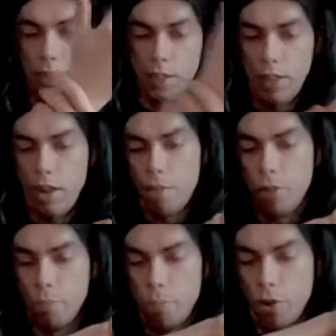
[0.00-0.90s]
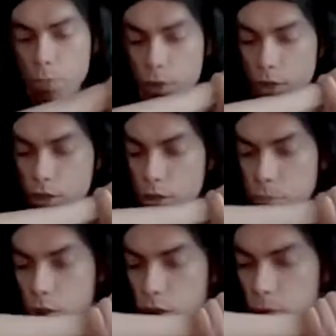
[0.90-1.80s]
then I will probably
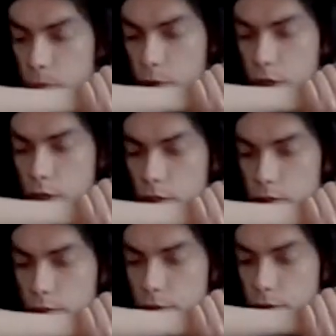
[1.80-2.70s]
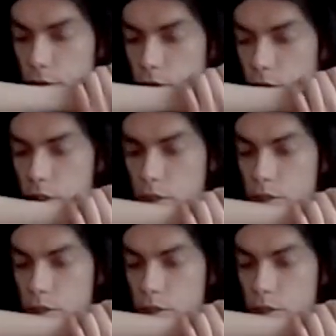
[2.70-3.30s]
not become very